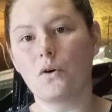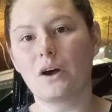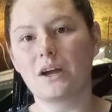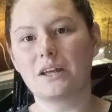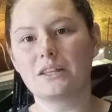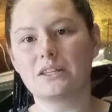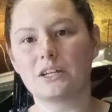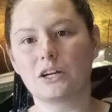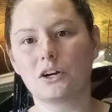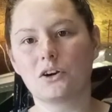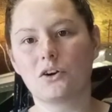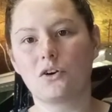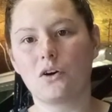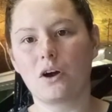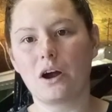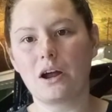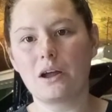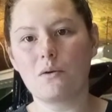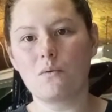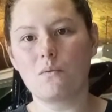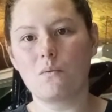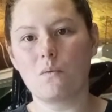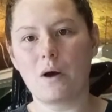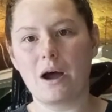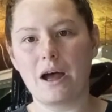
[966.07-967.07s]
It's a
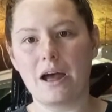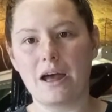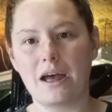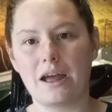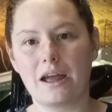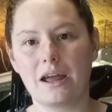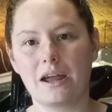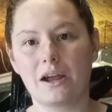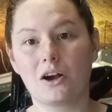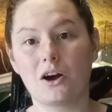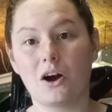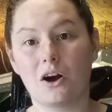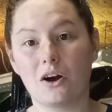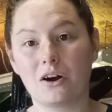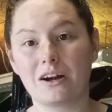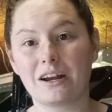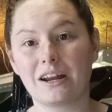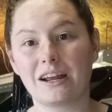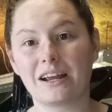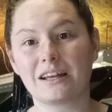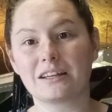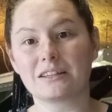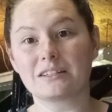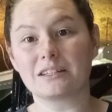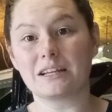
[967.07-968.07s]
great way.
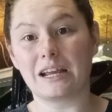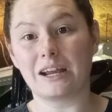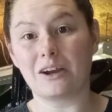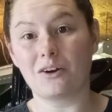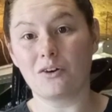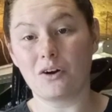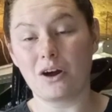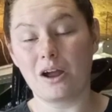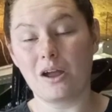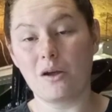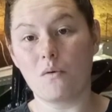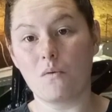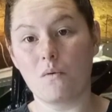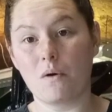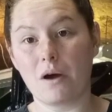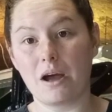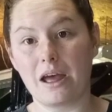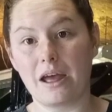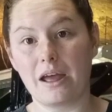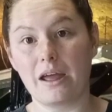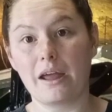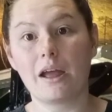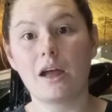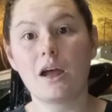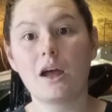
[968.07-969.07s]
Gardening is a great
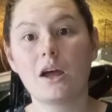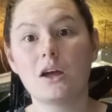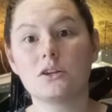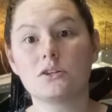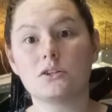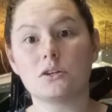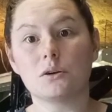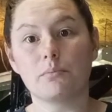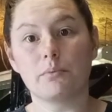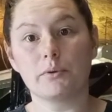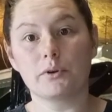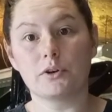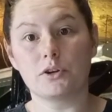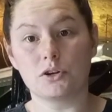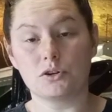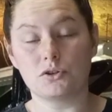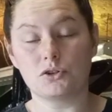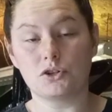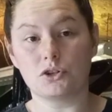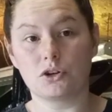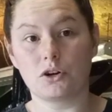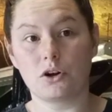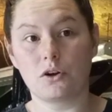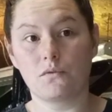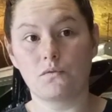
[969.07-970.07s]
way to produce
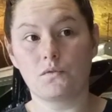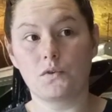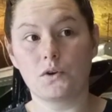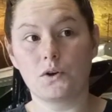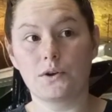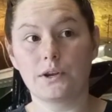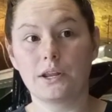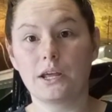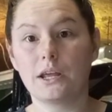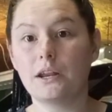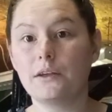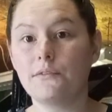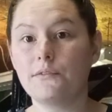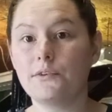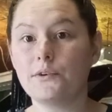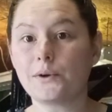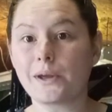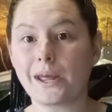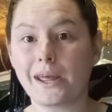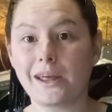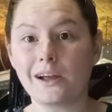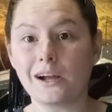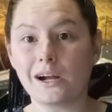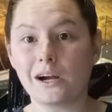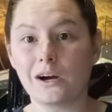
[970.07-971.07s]
your own food. And if you
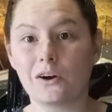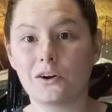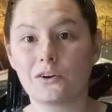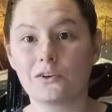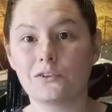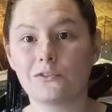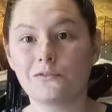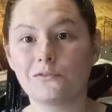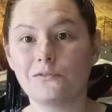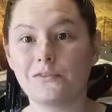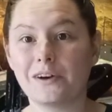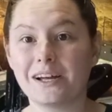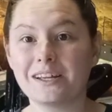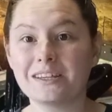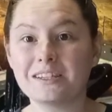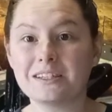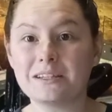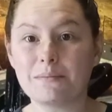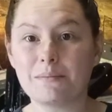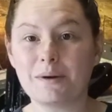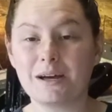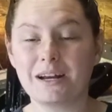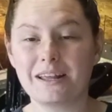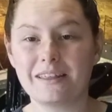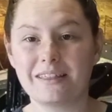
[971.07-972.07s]
can't garden, find
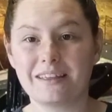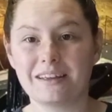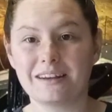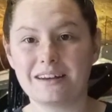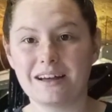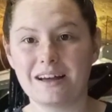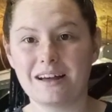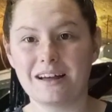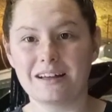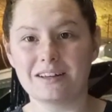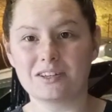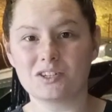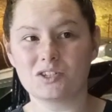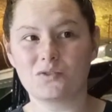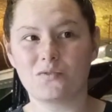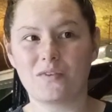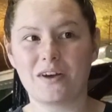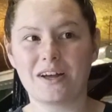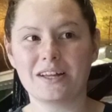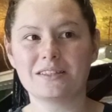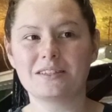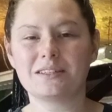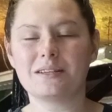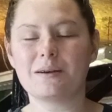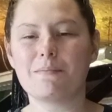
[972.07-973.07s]
somebody that does.
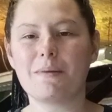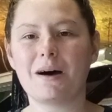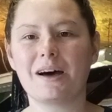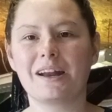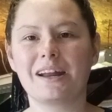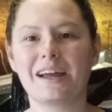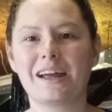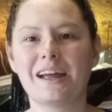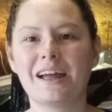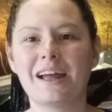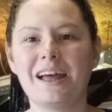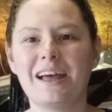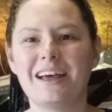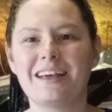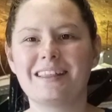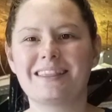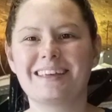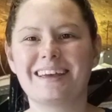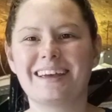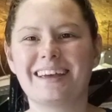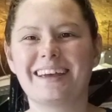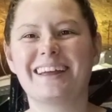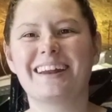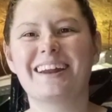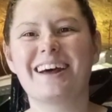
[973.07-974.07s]
Find somebody
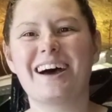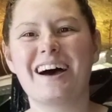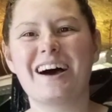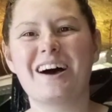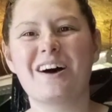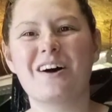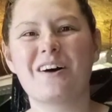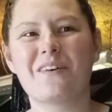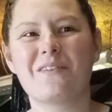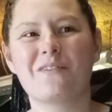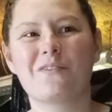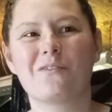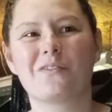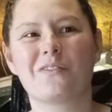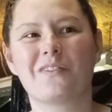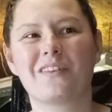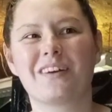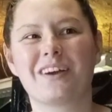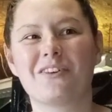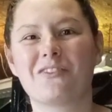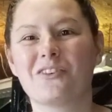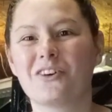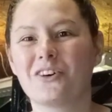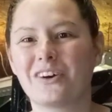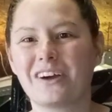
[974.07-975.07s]
that
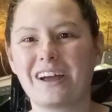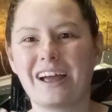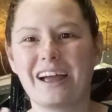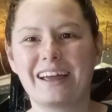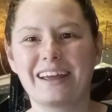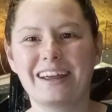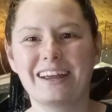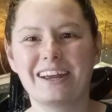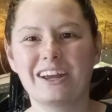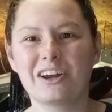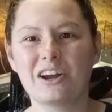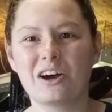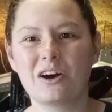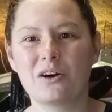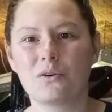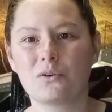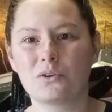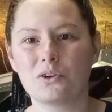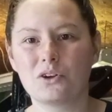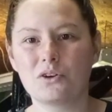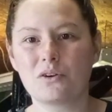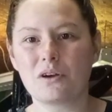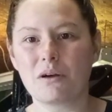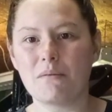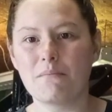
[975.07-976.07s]
will, you know,
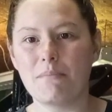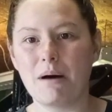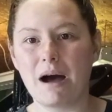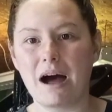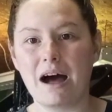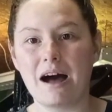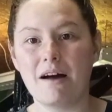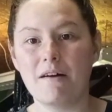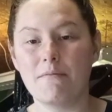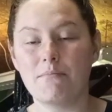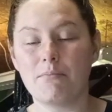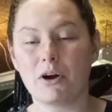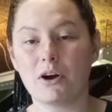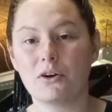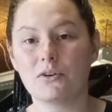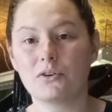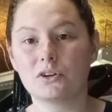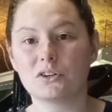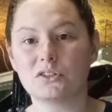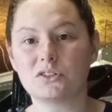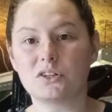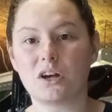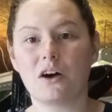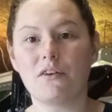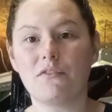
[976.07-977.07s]
you can buy
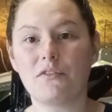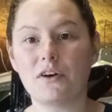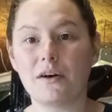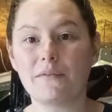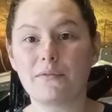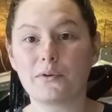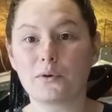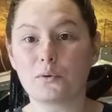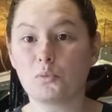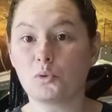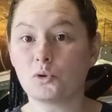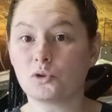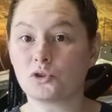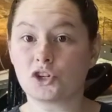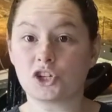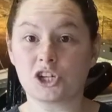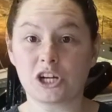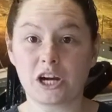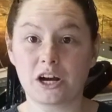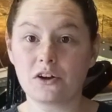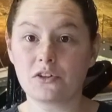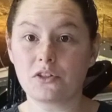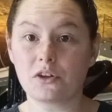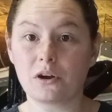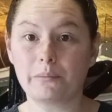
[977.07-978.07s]
produce off of, or will
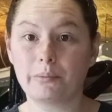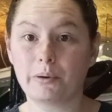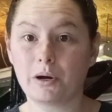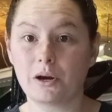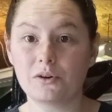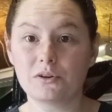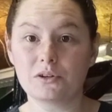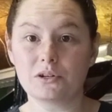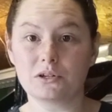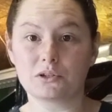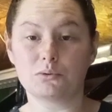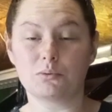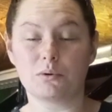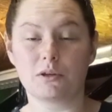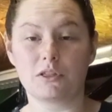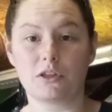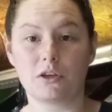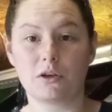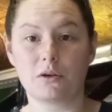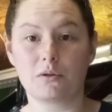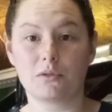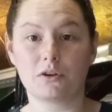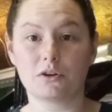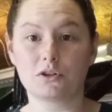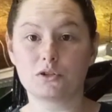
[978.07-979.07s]
share their produce with
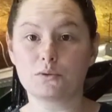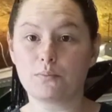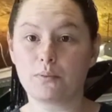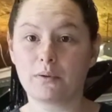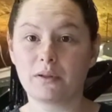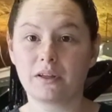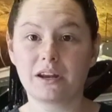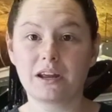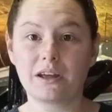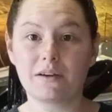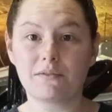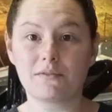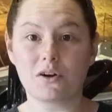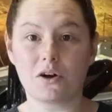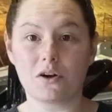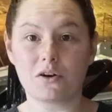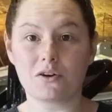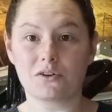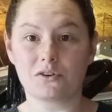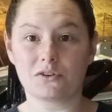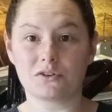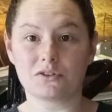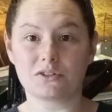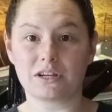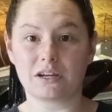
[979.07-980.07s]
you. There's plenty of
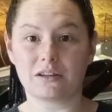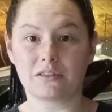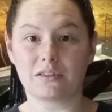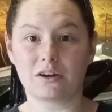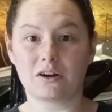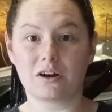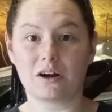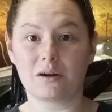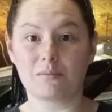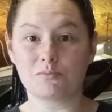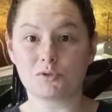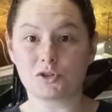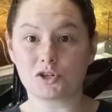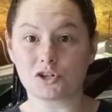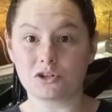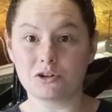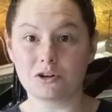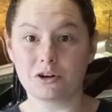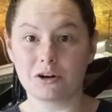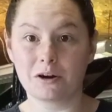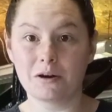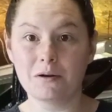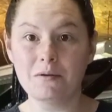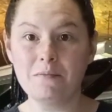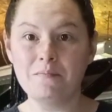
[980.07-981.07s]
gardeners out there, I'm
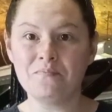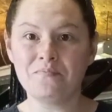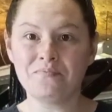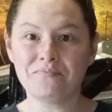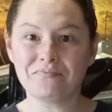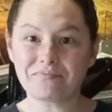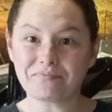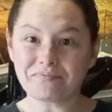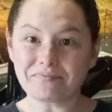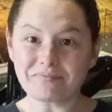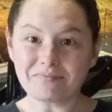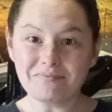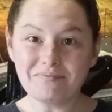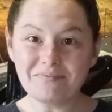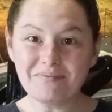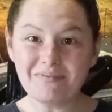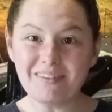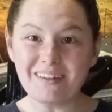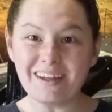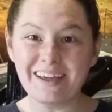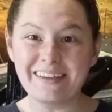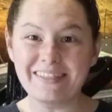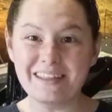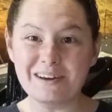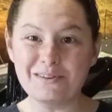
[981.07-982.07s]
sure,
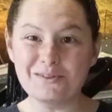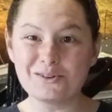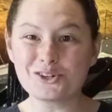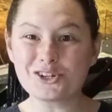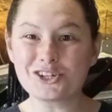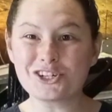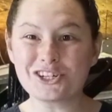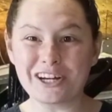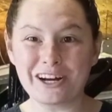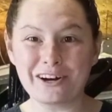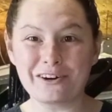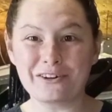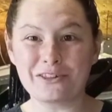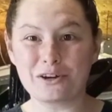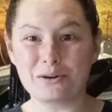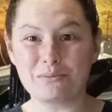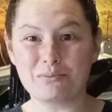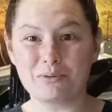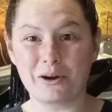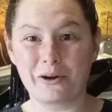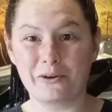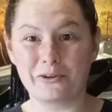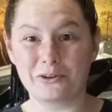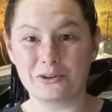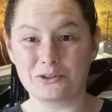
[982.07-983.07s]
that will share their
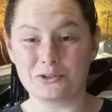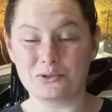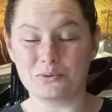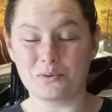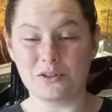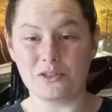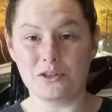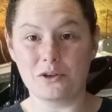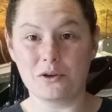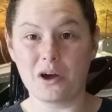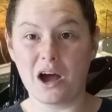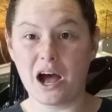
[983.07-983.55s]
produce with you.